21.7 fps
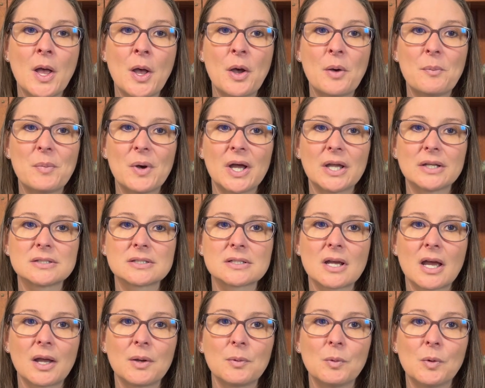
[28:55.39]
but
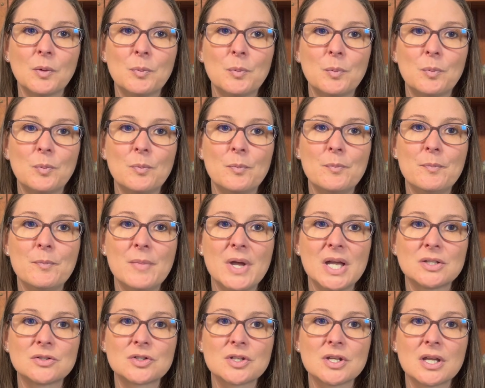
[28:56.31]
I will
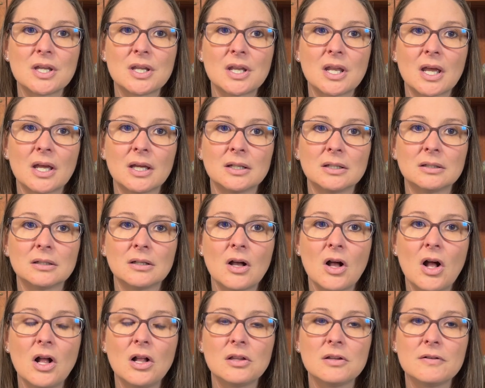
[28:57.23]
mention
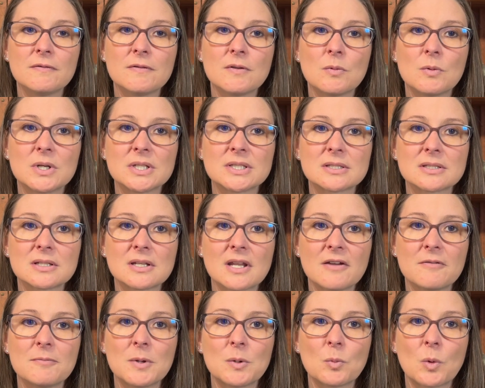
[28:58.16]
all of the ones that
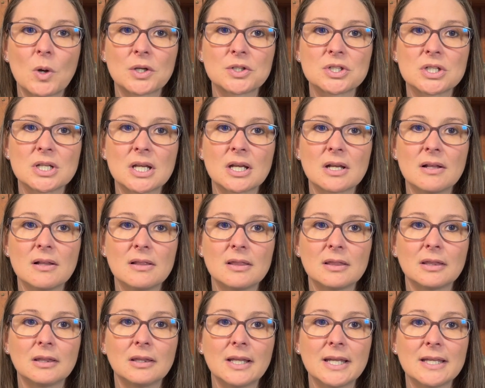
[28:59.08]
I've been watching
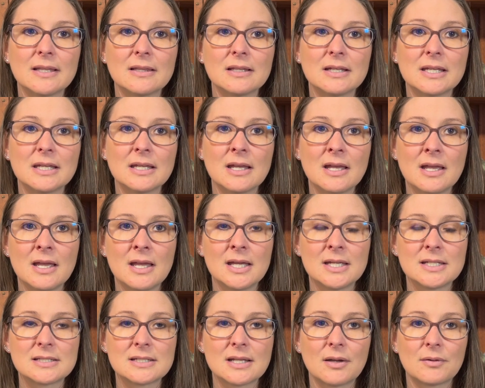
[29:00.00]
lately
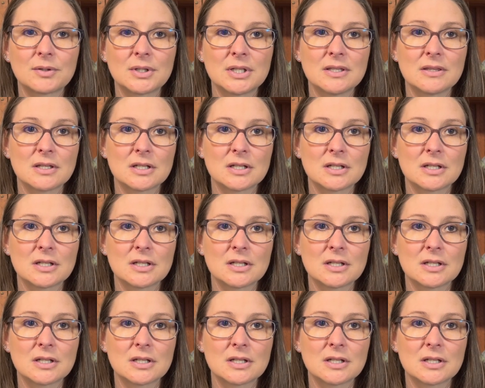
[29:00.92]
down in the